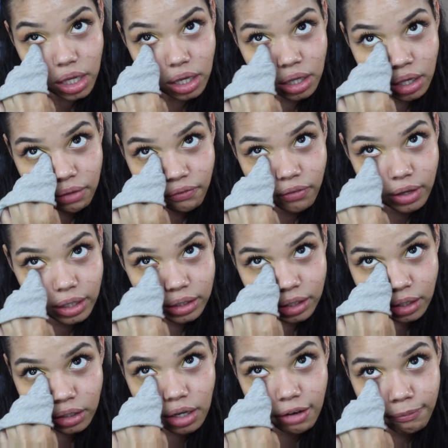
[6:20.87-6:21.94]
and if I
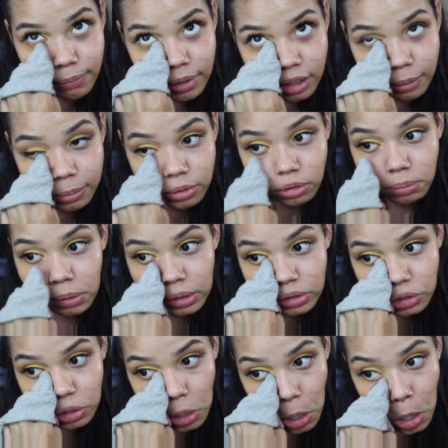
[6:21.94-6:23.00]
take off makeup too
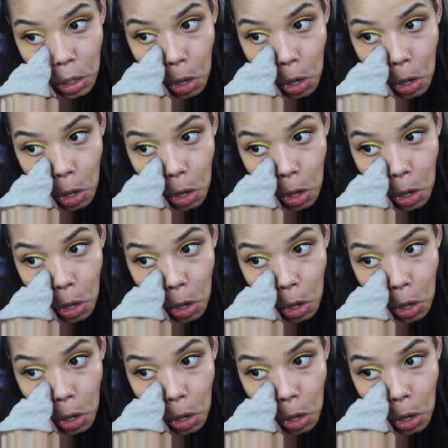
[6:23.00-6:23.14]
much,